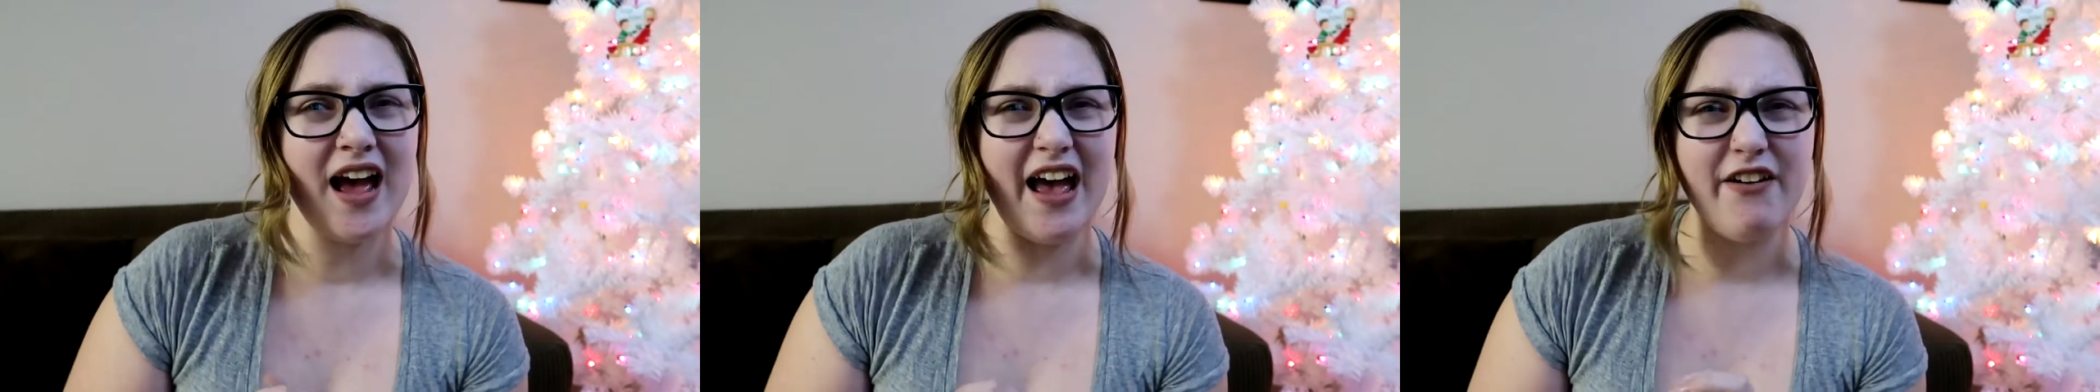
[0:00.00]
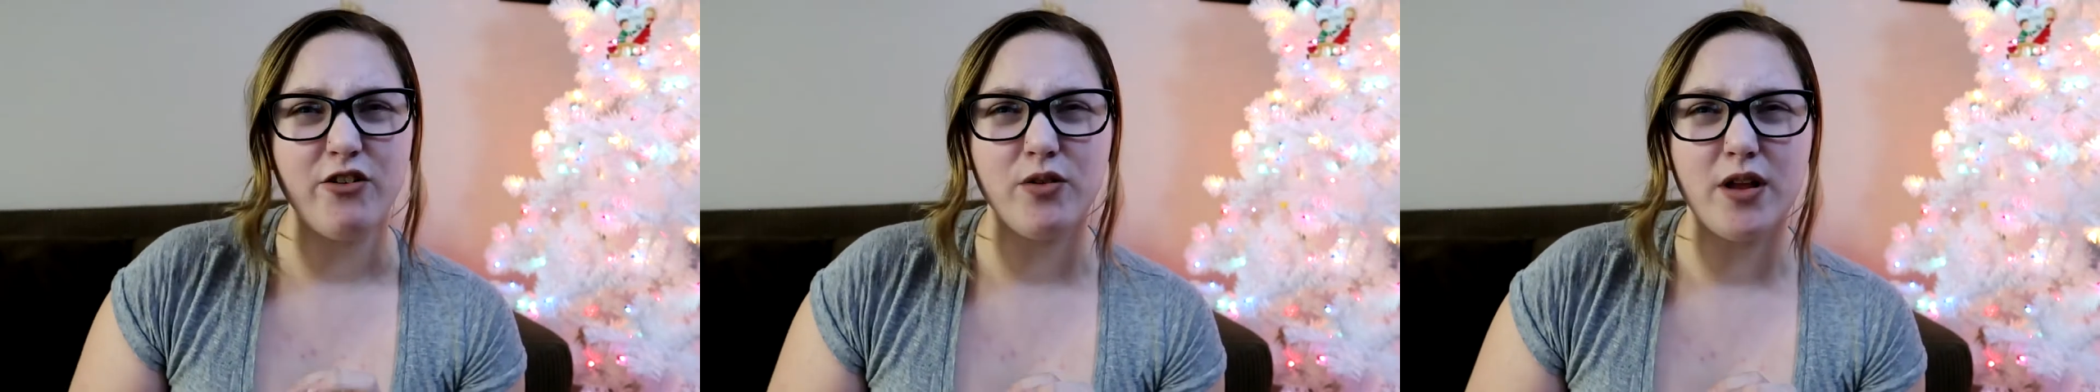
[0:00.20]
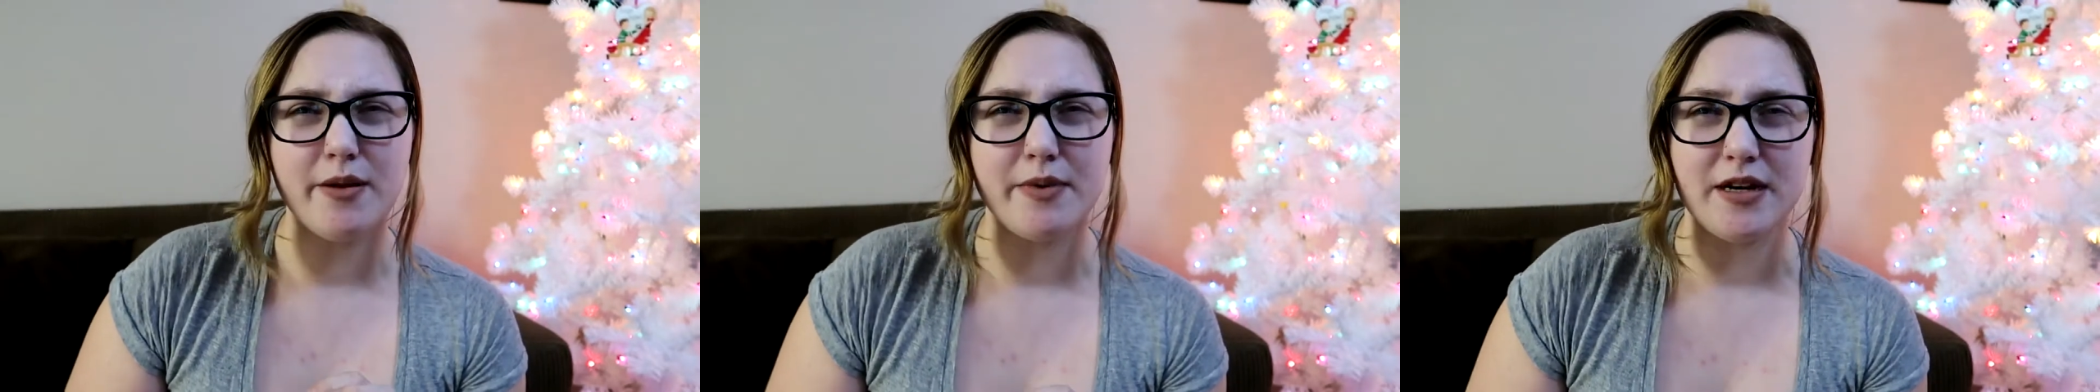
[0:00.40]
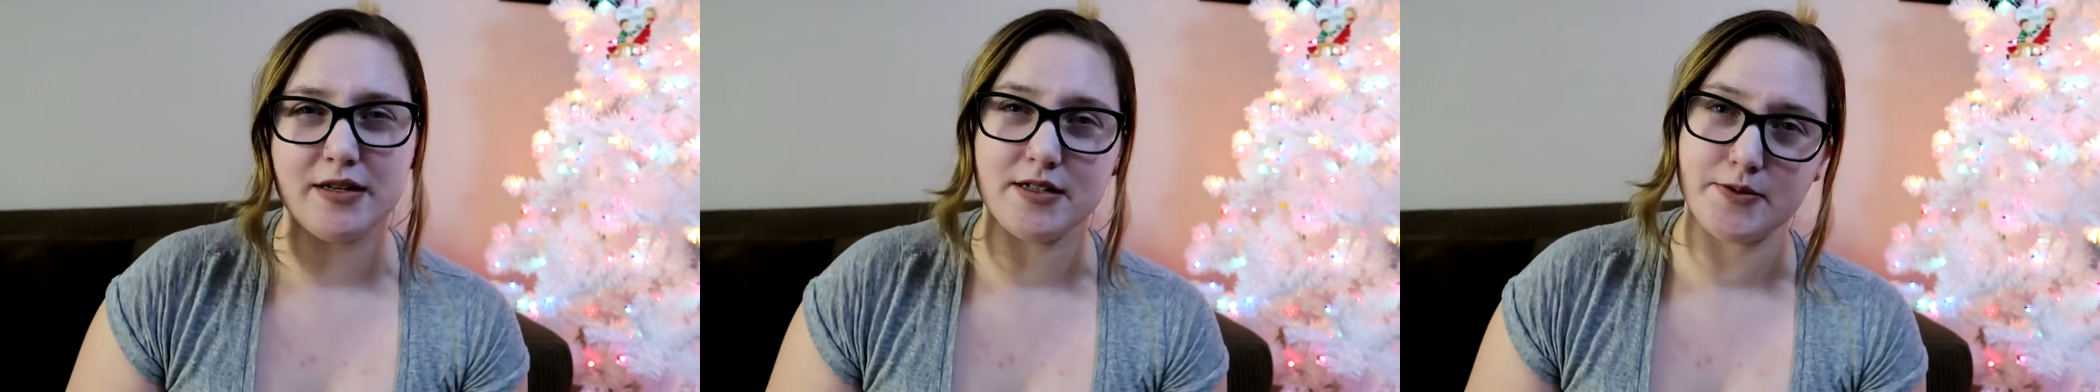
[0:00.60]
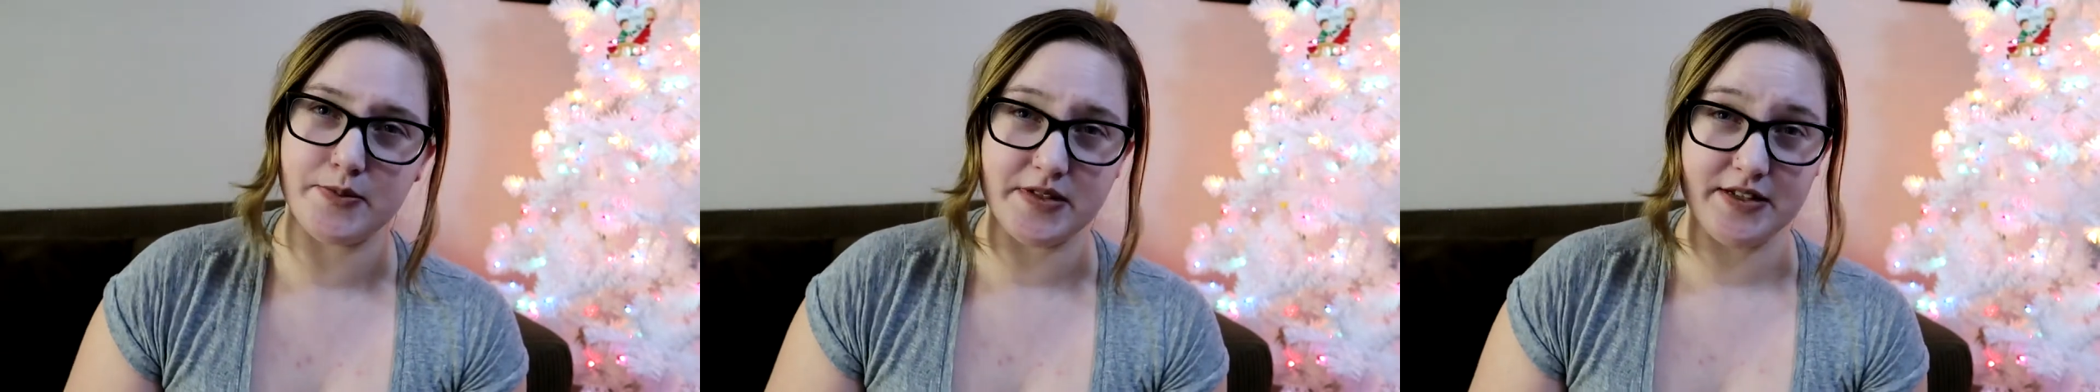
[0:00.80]
I haven't really
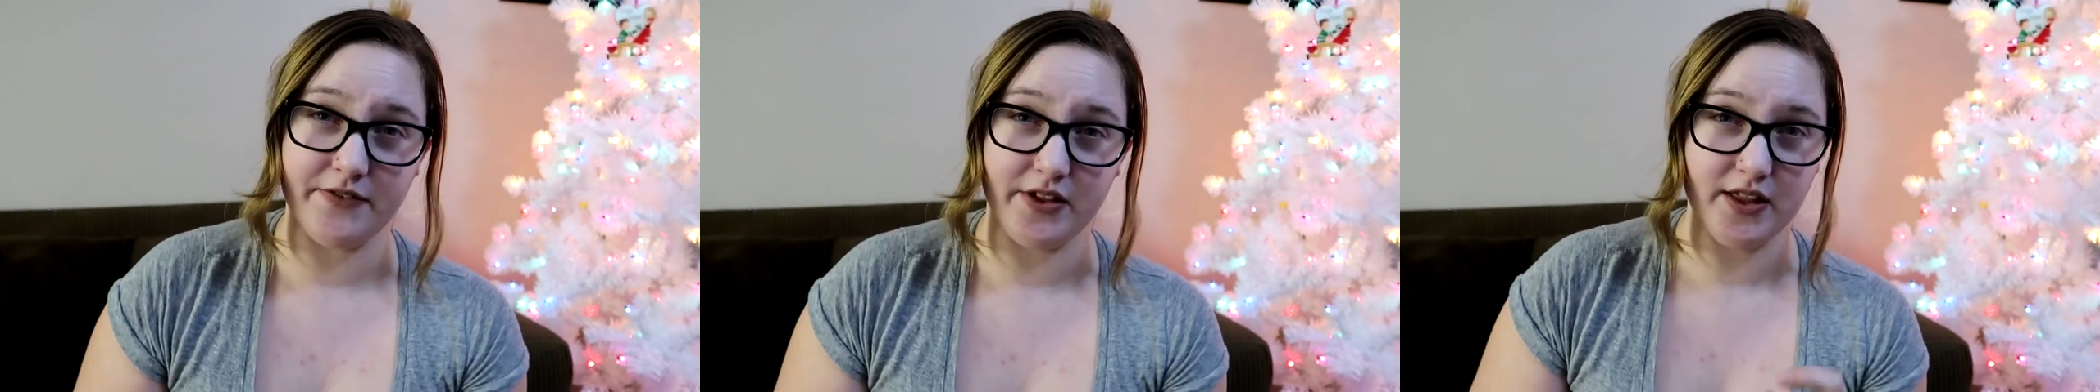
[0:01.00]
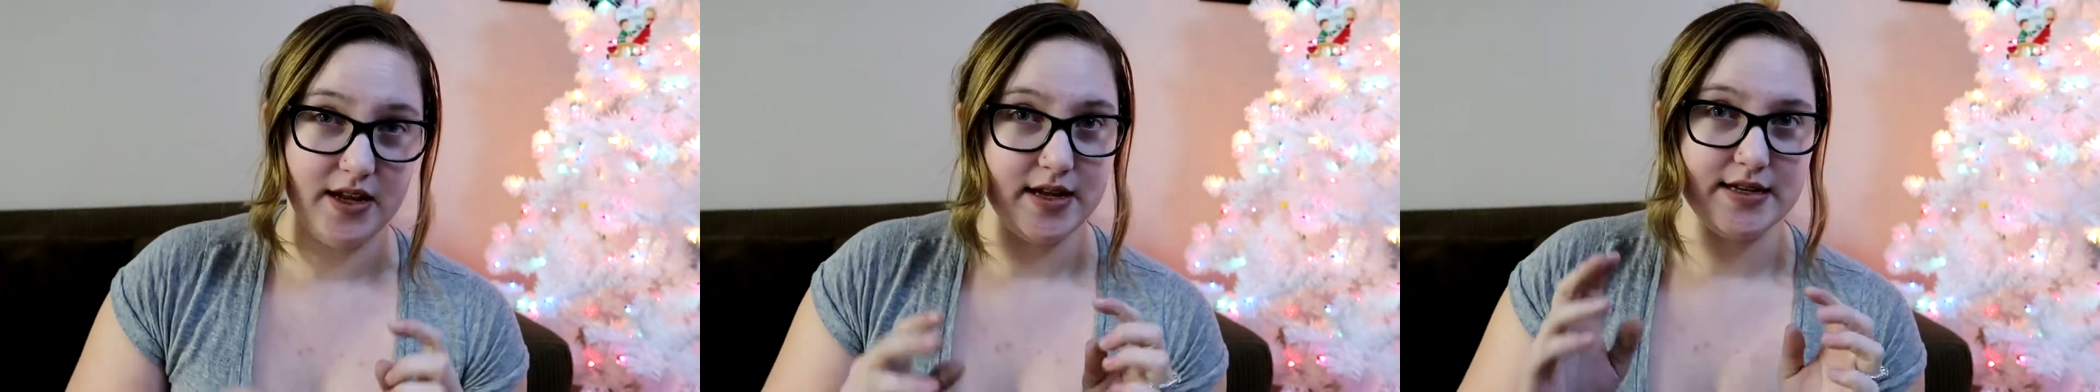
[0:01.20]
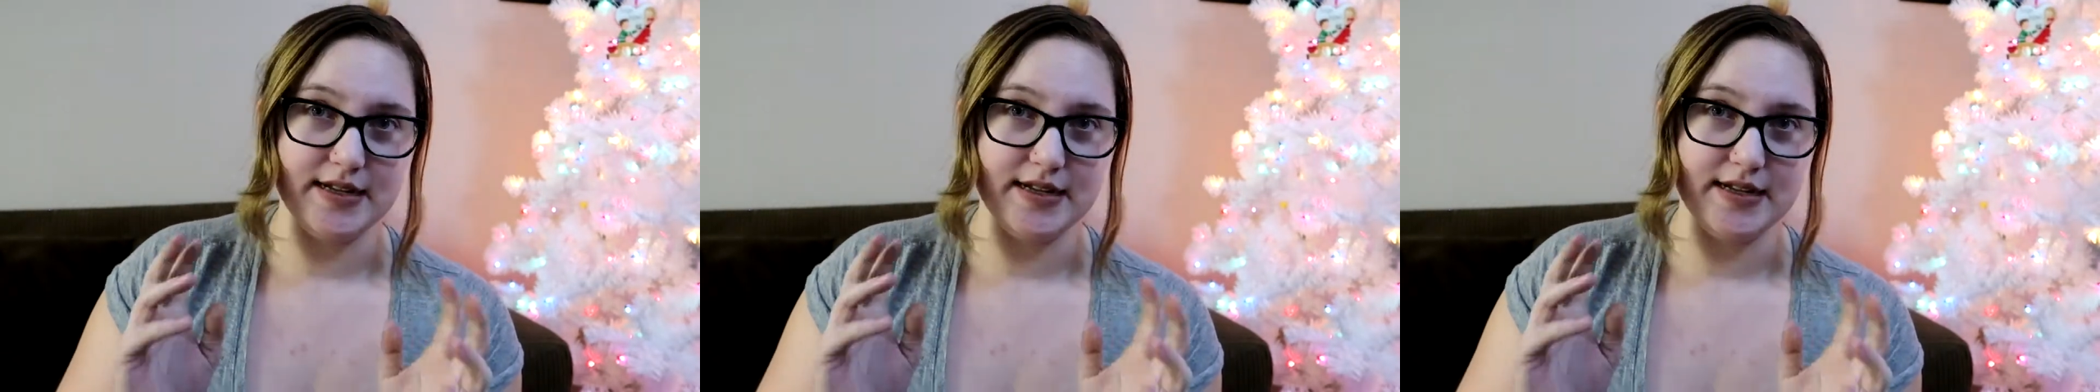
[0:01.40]
been specifically